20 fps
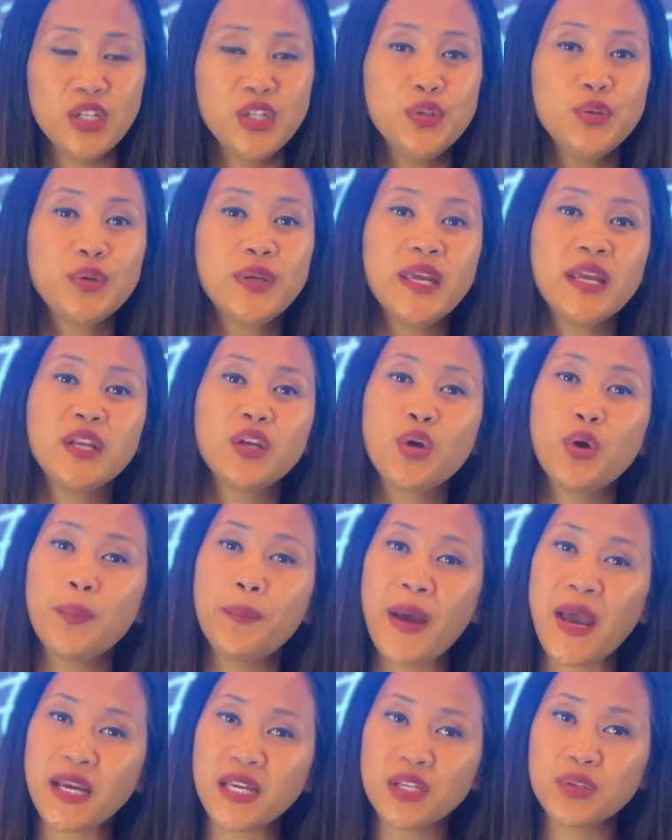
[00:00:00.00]
You can go
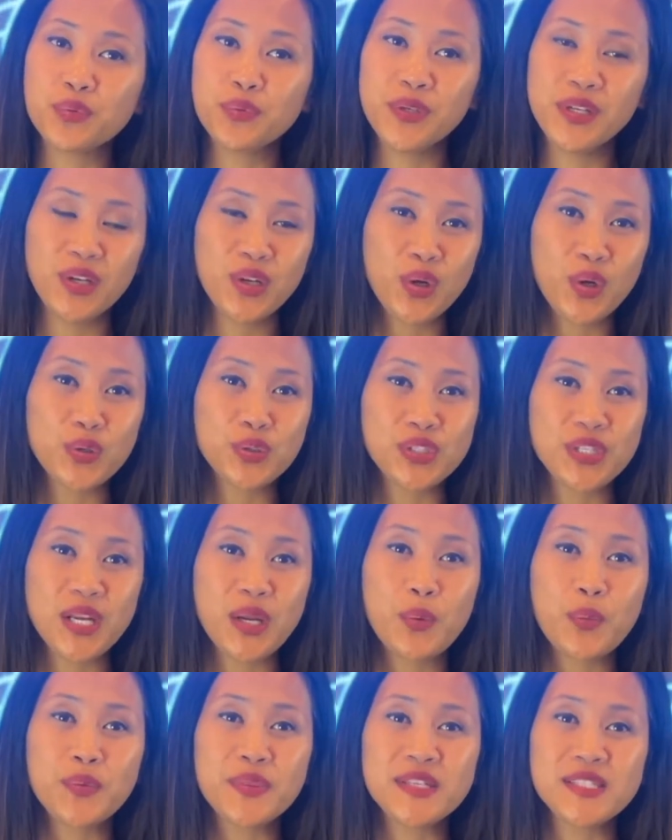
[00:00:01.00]
back and
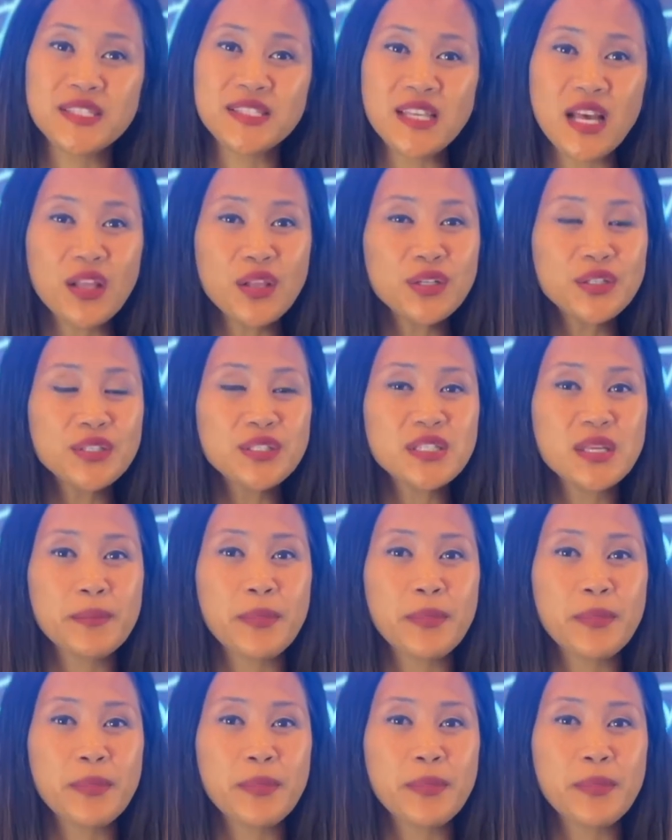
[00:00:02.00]
renegotiate with the sellers